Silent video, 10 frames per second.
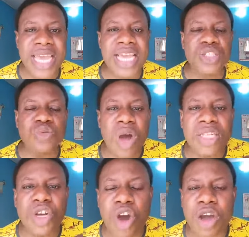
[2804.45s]
It's
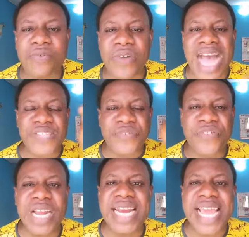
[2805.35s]
what God has
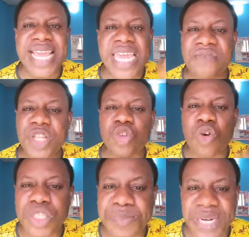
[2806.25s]
freely given
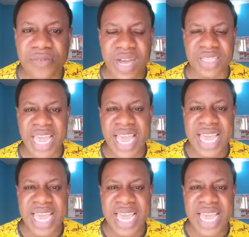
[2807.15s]
to us believers.